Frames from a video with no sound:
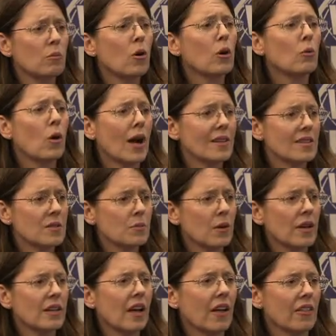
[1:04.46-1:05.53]
more
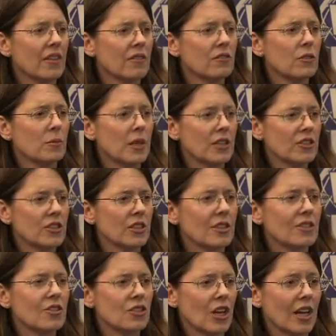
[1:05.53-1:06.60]
widespread health information
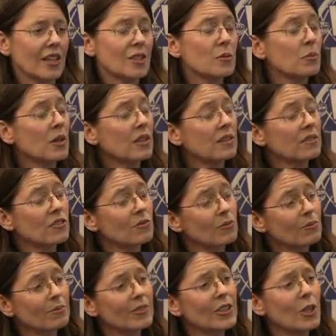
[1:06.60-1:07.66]
exchange. But,
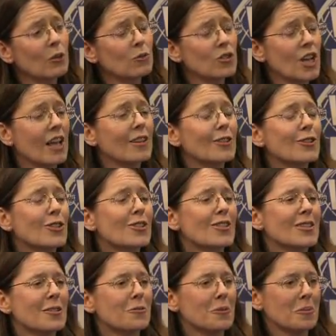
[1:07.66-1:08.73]
you know, challenges
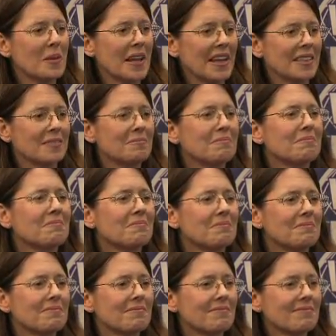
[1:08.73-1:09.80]
still remain.
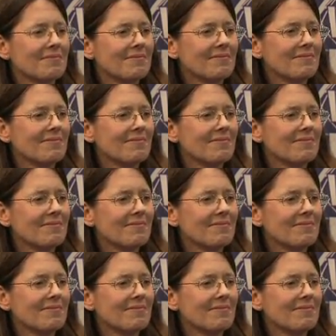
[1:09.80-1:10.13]
What